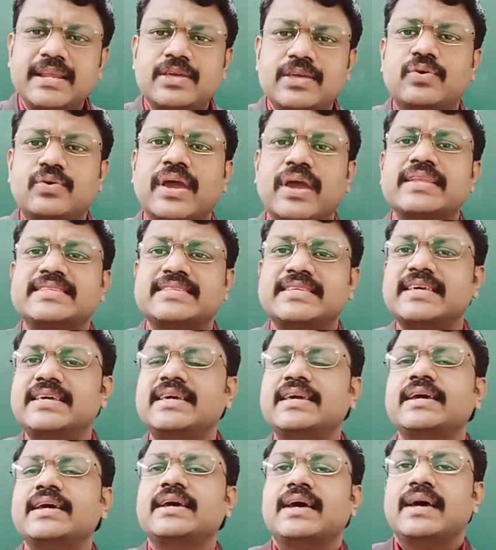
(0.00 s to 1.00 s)
You can
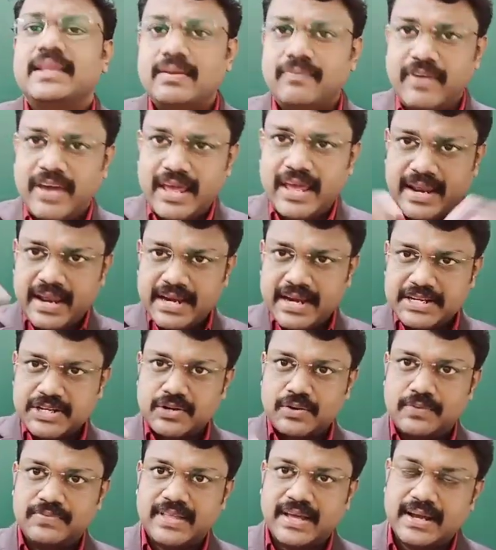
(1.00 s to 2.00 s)
see the variation
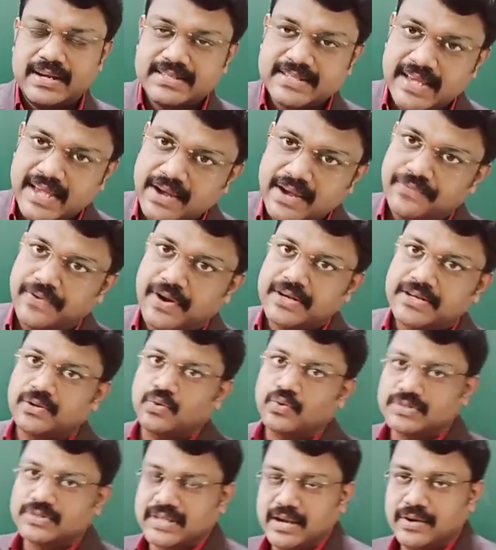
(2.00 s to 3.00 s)
of that sine function,
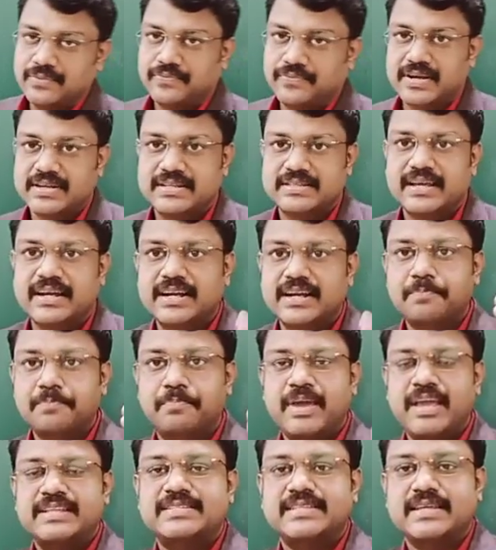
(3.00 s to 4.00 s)
cosine function, that
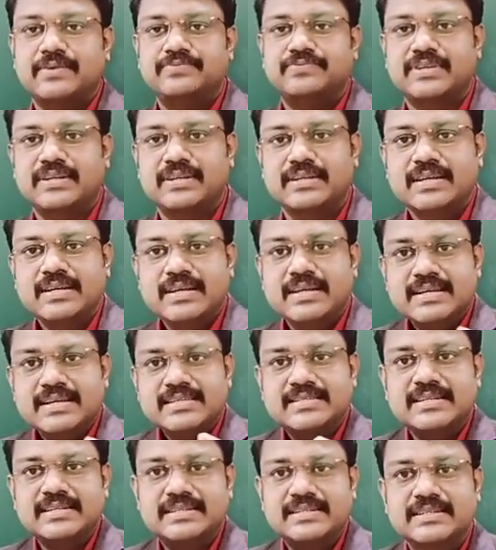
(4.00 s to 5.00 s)
repeats after
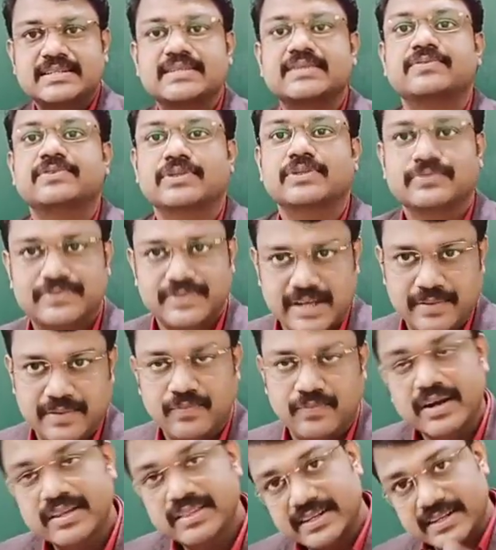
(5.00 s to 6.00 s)
certain interval of time.
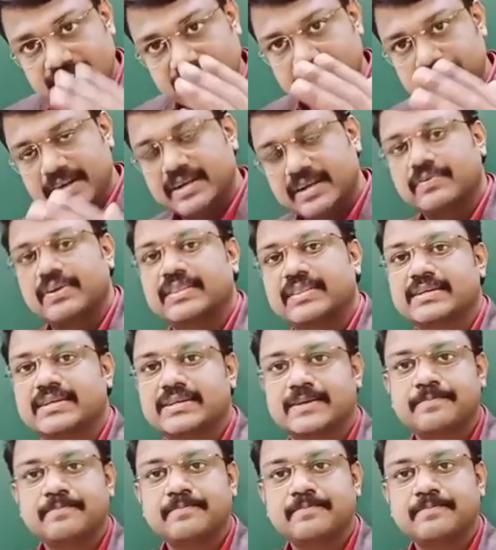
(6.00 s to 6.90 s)
What the time interval? The